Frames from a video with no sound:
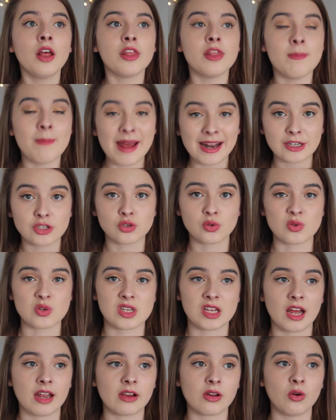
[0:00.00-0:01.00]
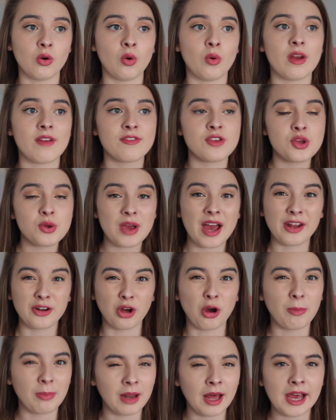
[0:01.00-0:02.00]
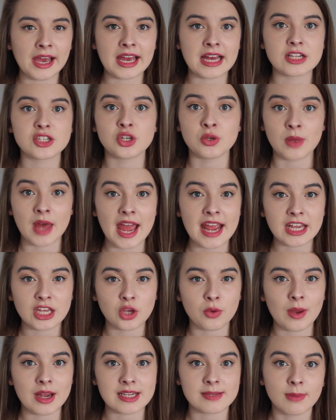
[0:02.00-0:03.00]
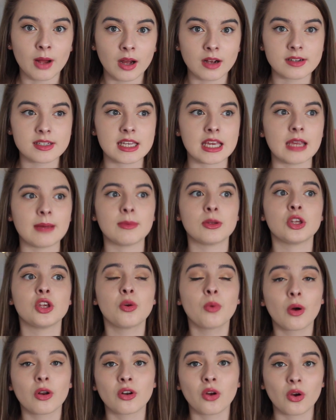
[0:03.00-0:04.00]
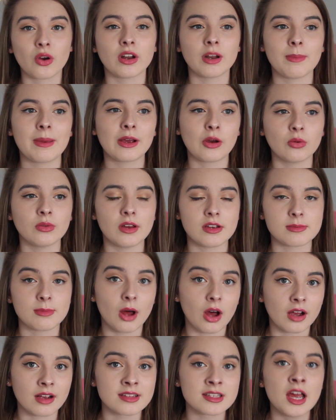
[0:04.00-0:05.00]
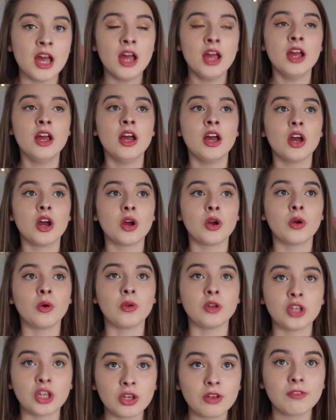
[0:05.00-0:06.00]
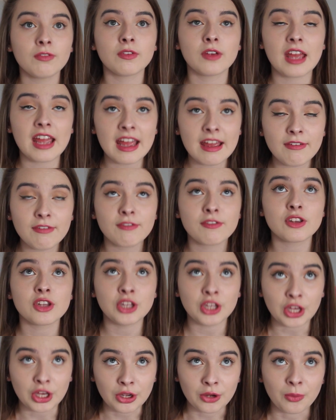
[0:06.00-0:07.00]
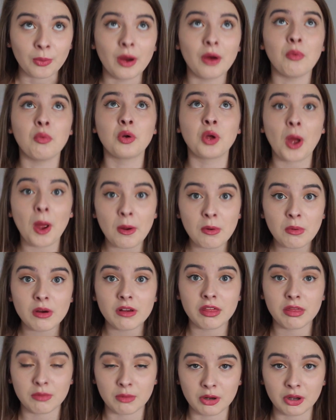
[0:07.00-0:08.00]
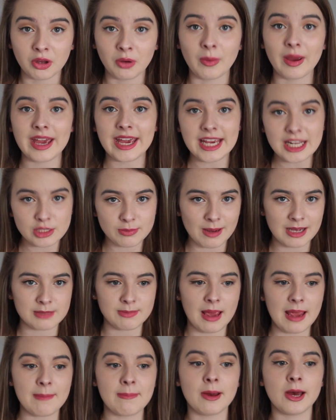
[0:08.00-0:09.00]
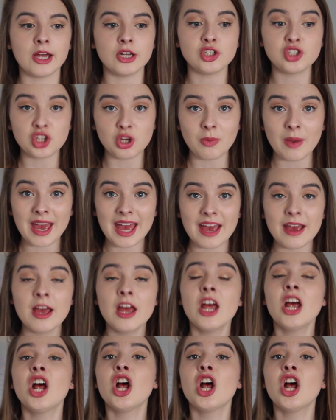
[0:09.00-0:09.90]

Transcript: the menstrual cycle, if you cannot apply it to the AQA's mark scheme, you are not going to pick up those marks. If you go through each past paper, do it,